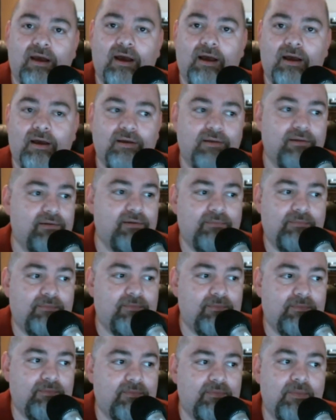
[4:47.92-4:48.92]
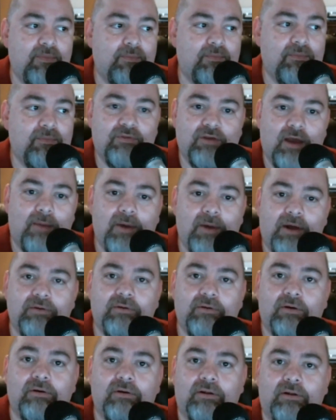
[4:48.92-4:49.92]
Uh, some
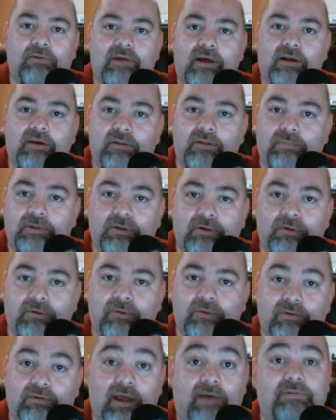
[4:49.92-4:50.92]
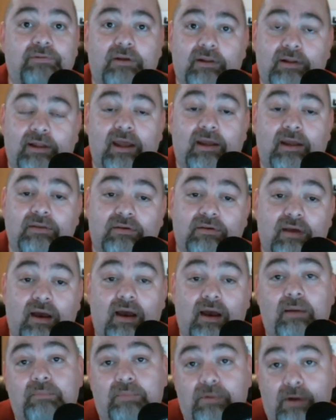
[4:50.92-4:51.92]
unheard of out of the blue, definitely at the
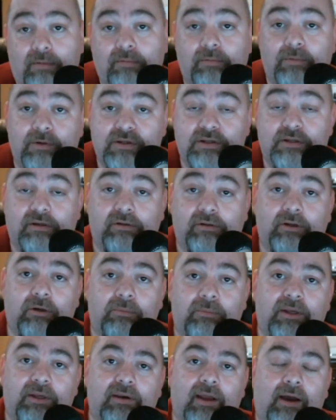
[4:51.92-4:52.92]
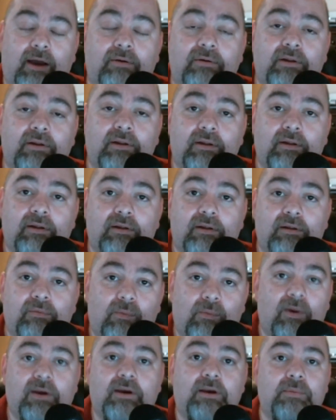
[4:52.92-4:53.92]
time, probably still a little bit now.
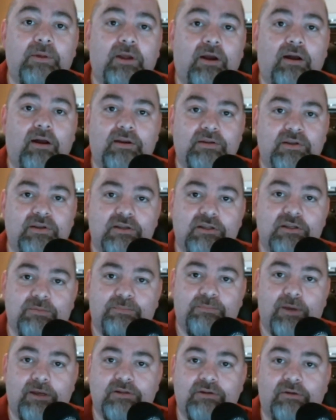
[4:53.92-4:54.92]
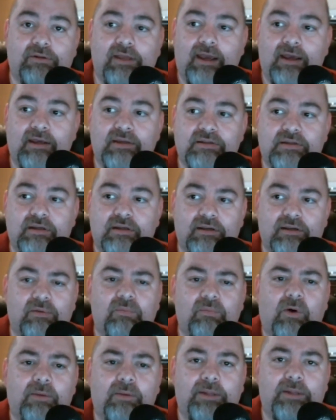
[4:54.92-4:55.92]
Wanted to be on as a special guest and
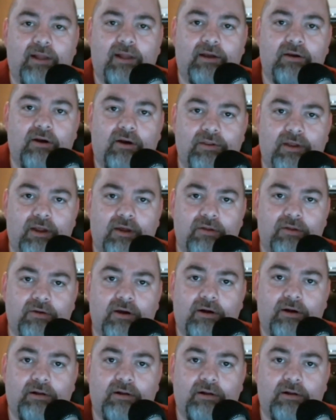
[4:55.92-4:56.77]
didn't want to be like all the other